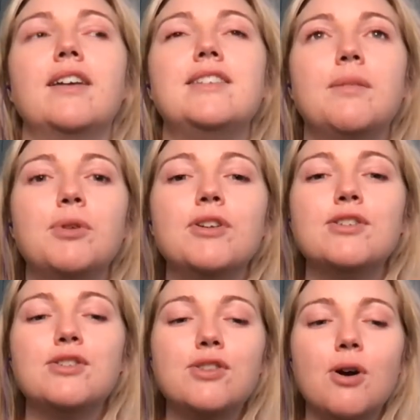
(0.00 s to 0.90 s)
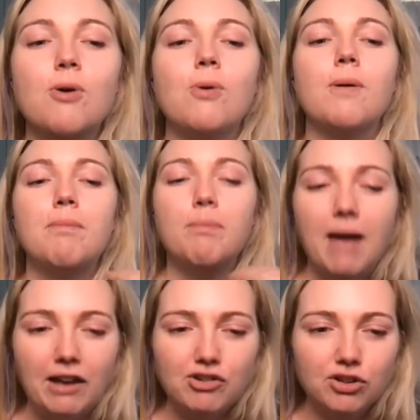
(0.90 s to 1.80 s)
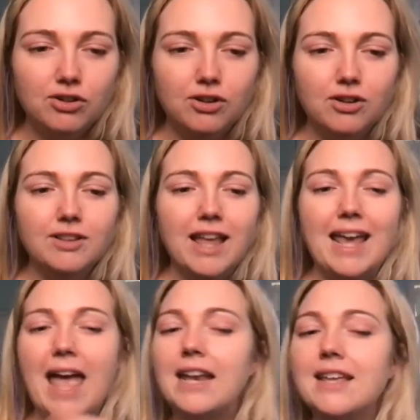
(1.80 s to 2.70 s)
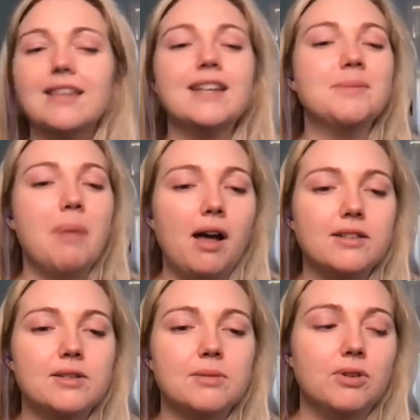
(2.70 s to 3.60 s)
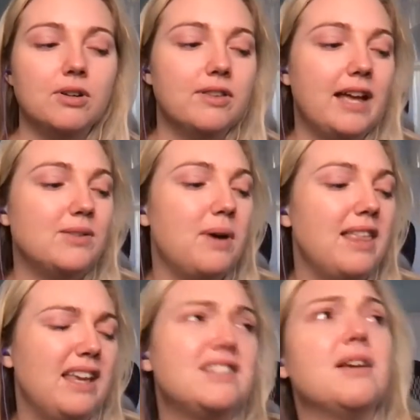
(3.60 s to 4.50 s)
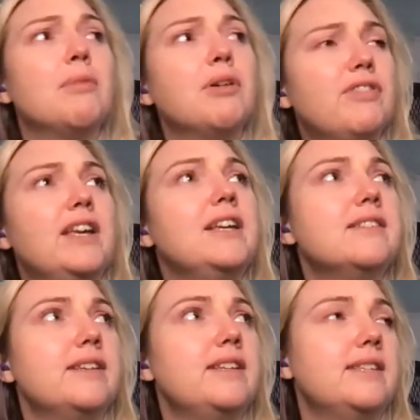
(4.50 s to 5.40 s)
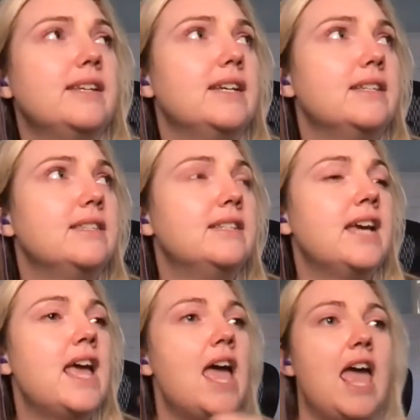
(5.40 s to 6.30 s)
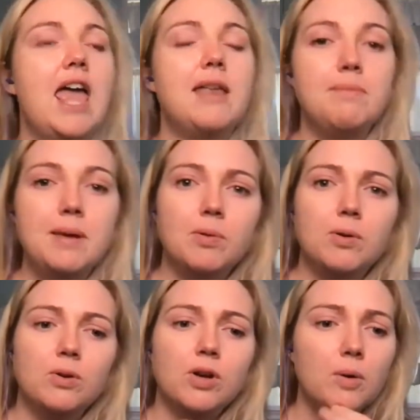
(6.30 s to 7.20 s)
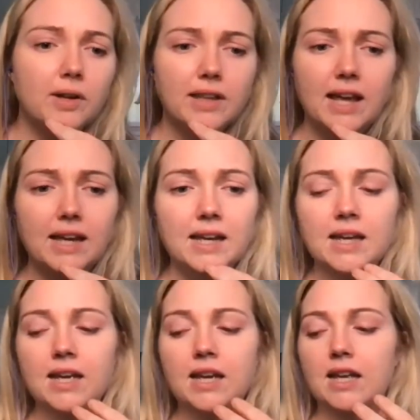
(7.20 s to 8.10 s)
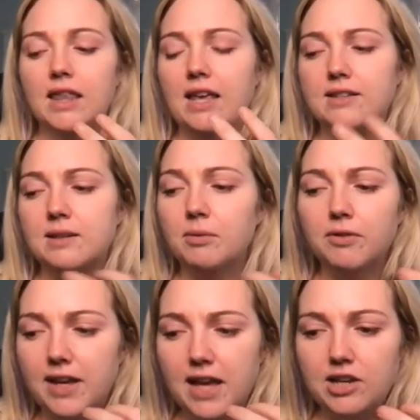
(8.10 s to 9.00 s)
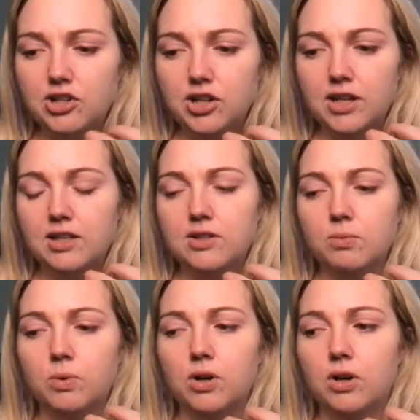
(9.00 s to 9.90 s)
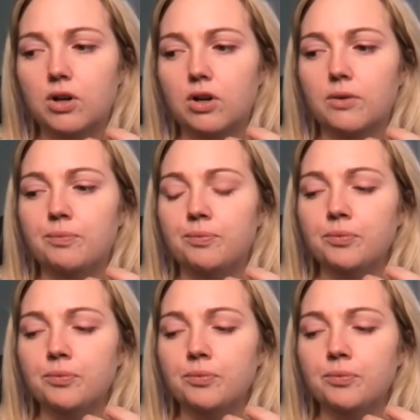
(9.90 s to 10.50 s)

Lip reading: summer is so magical. Like anything is possible. That's why like summer flings exist, and people go on like summer vacations were